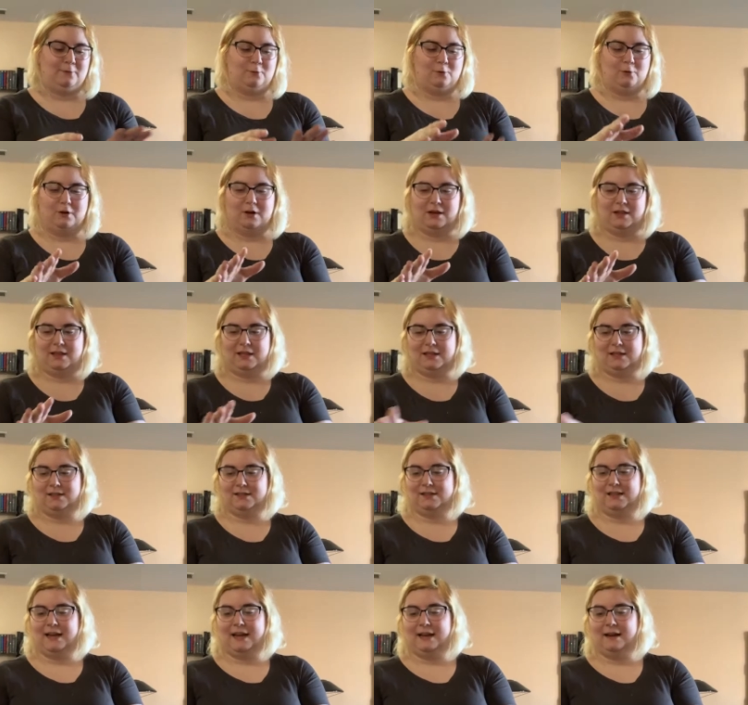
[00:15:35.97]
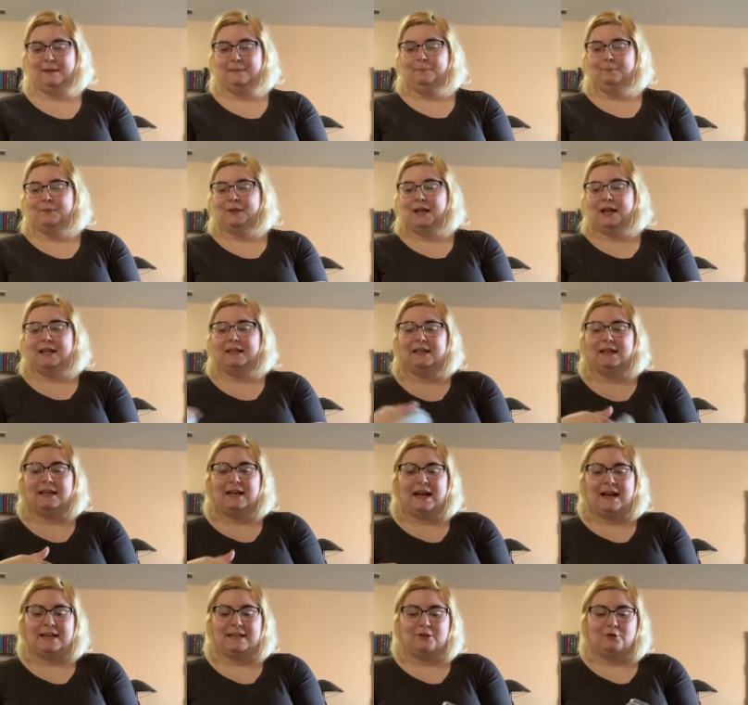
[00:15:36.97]
for the set. And then
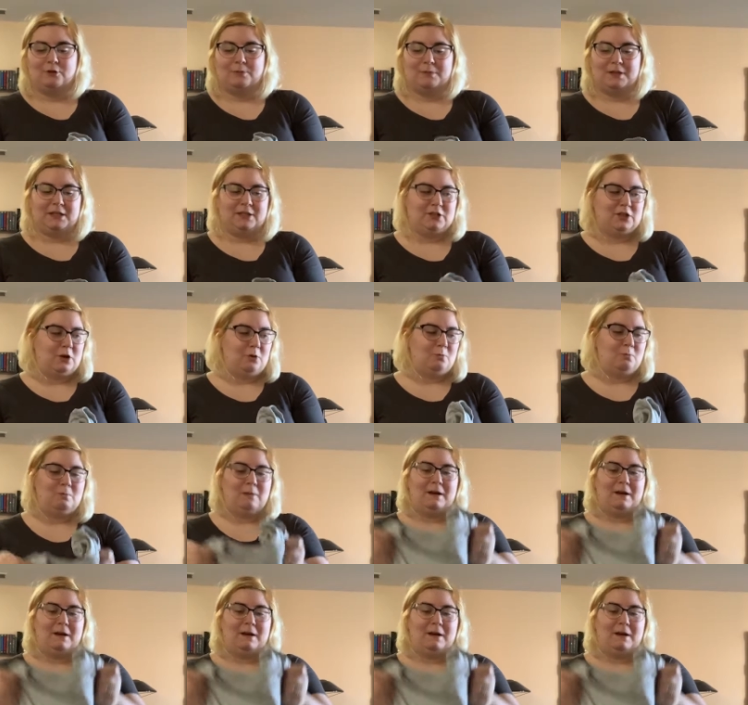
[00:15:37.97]
I normally don't